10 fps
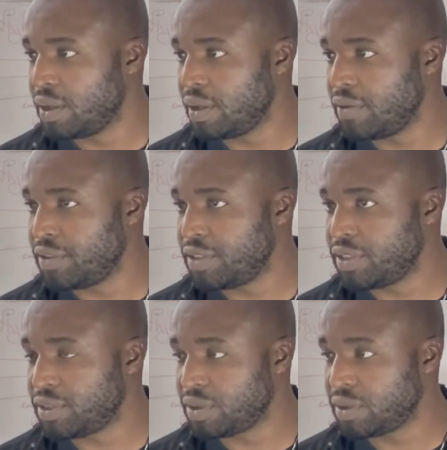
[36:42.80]
You
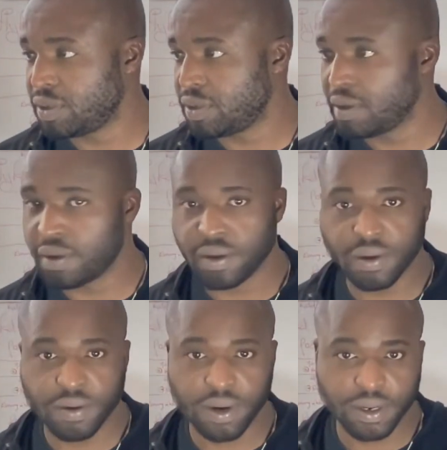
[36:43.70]
guys,
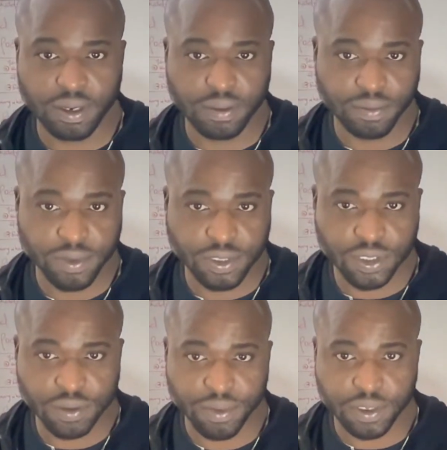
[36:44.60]
all right, let me
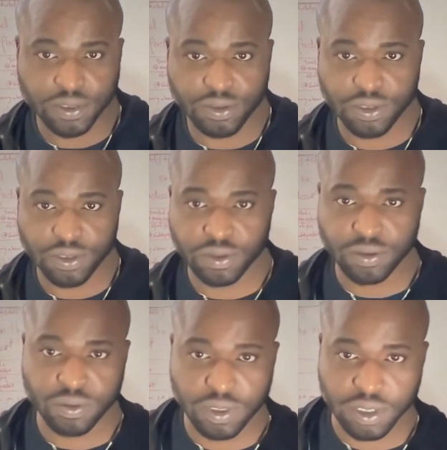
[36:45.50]
share my screen real
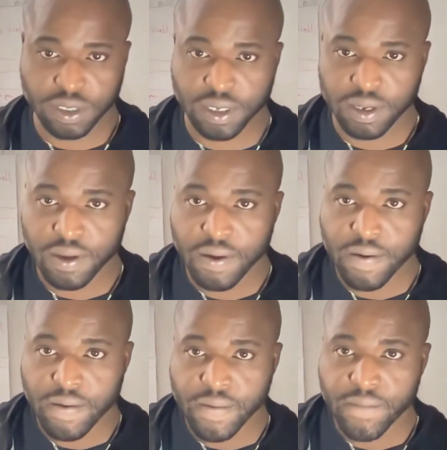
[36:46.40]
quick.
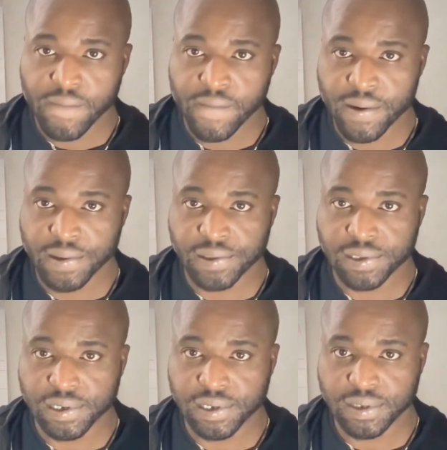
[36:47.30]

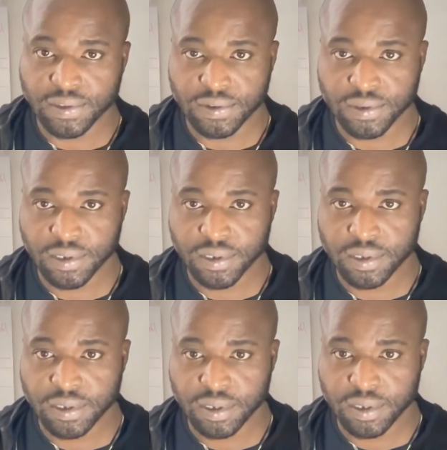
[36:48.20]
Entire
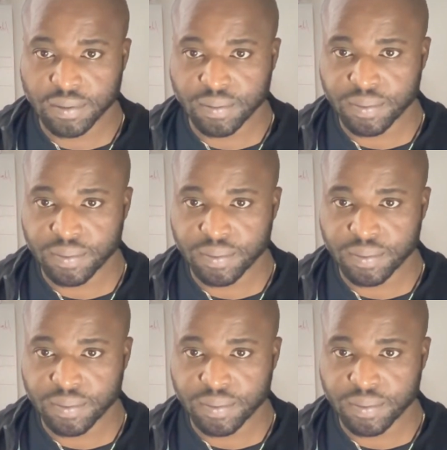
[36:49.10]
screen. Yep,